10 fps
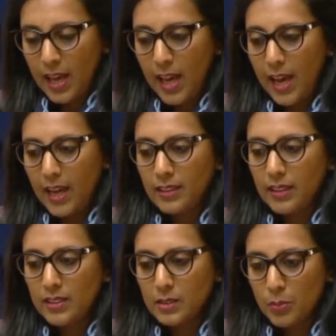And
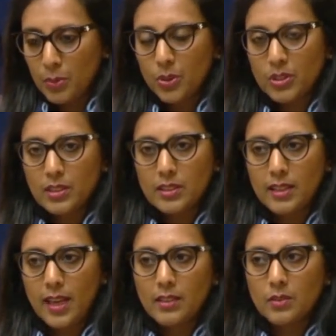it is important
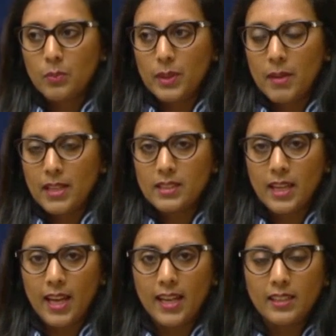that we
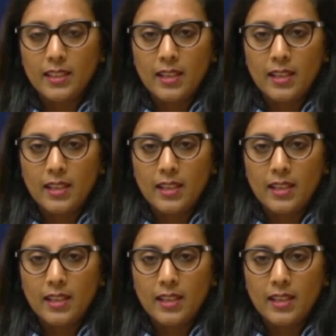maintain